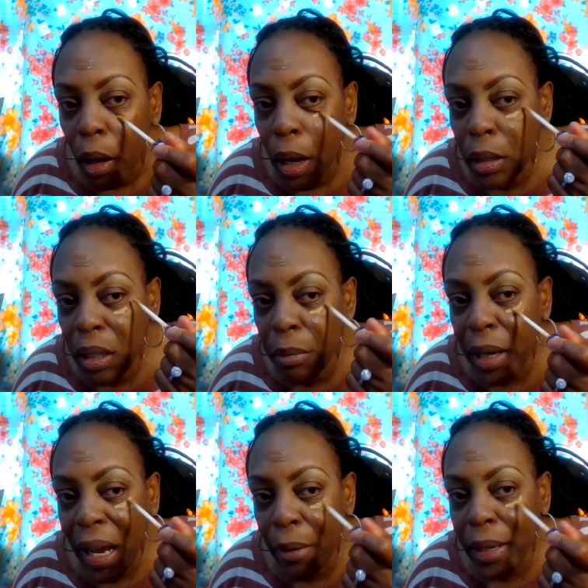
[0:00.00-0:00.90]
and
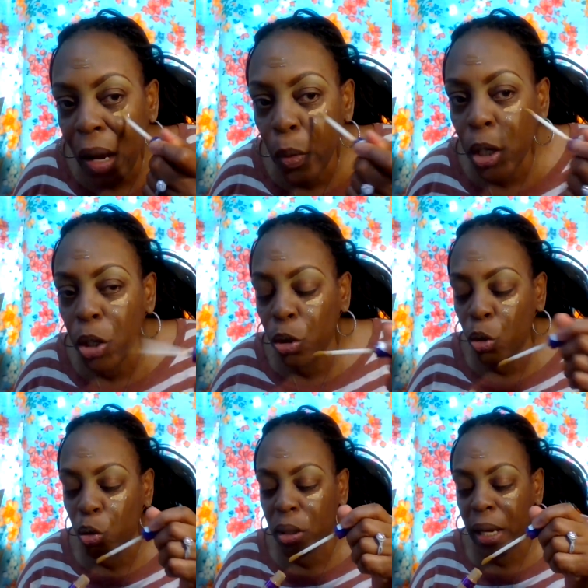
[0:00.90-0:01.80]
sometimes I would
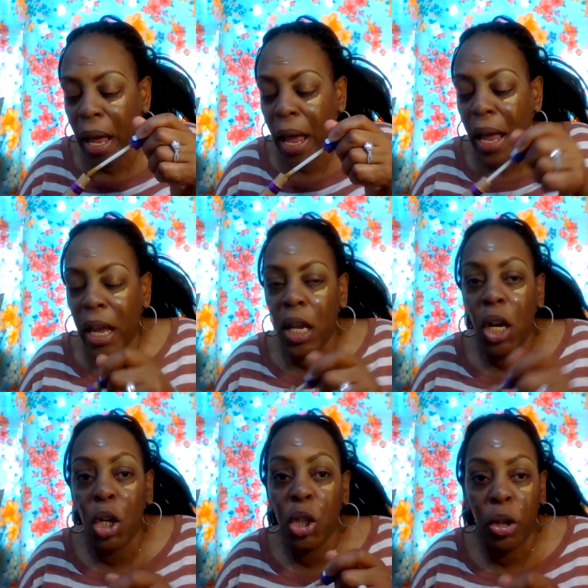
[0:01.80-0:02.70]
use a
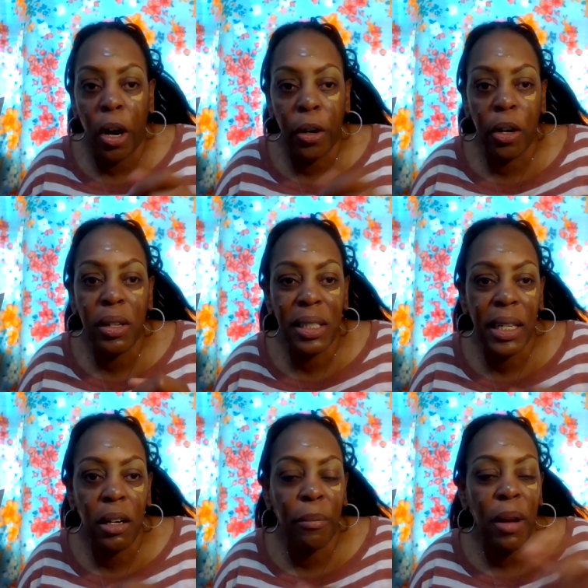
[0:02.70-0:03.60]
darker
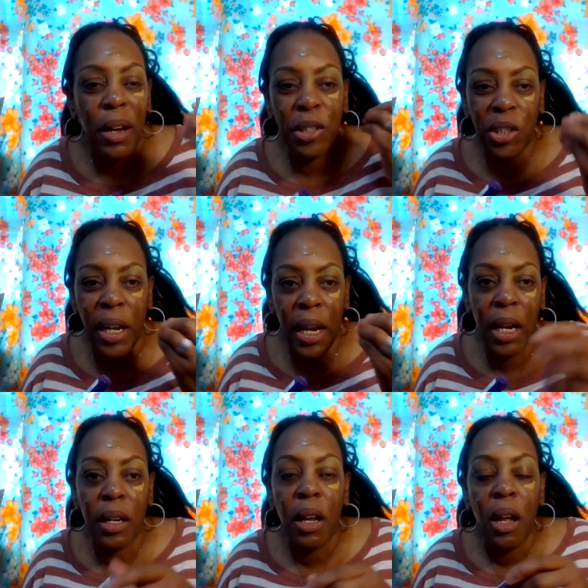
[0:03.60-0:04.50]
concealer but a
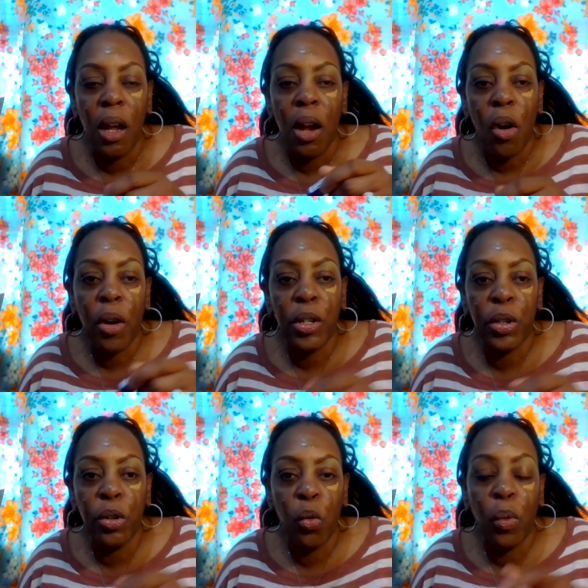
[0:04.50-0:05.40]
shade or
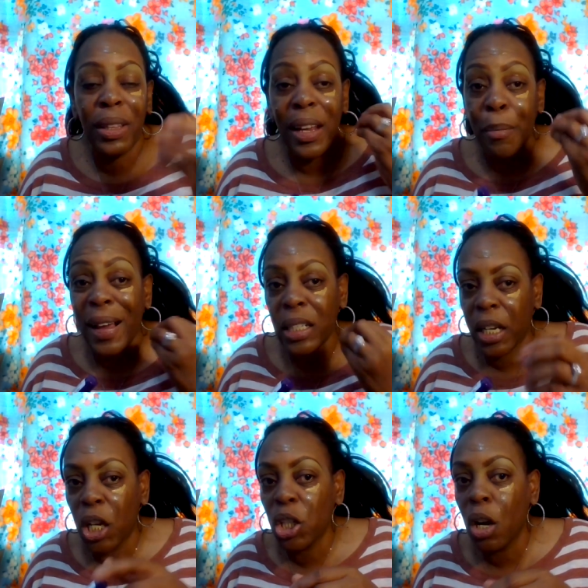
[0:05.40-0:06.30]
two within my
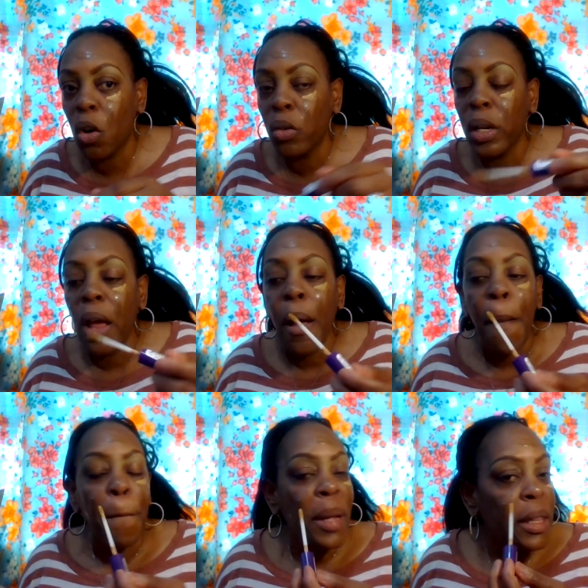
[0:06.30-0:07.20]
skin tone
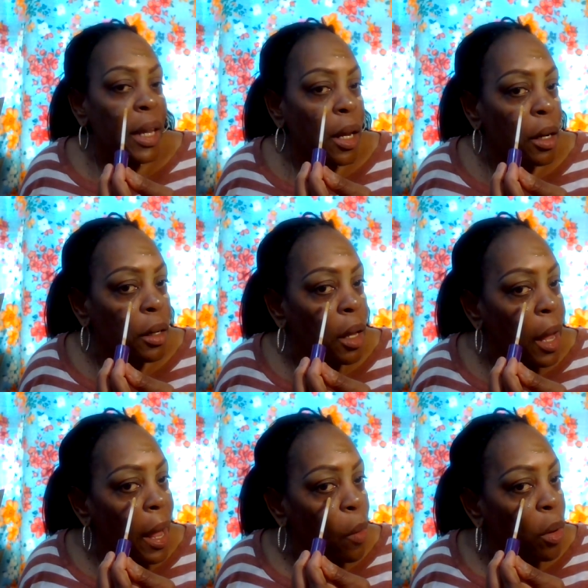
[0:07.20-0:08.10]
and then
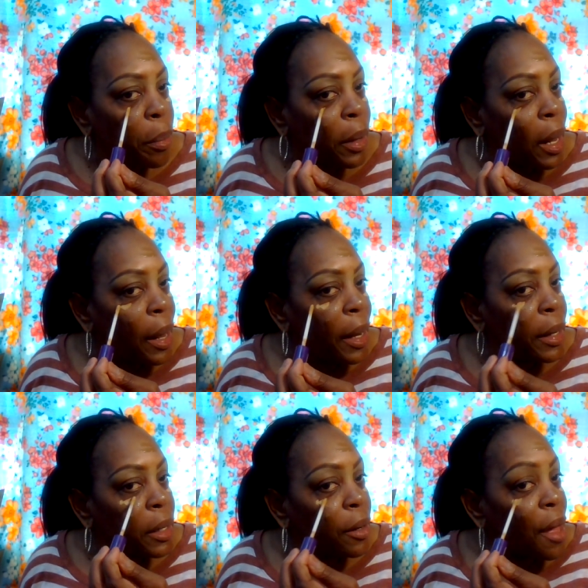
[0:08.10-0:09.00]
I would apply
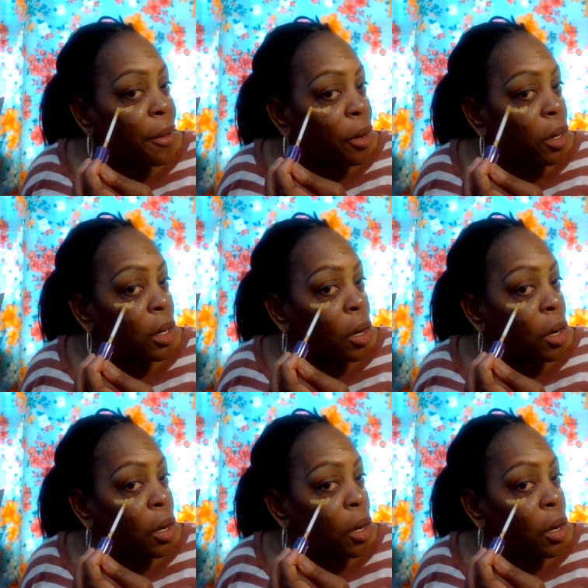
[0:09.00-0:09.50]
another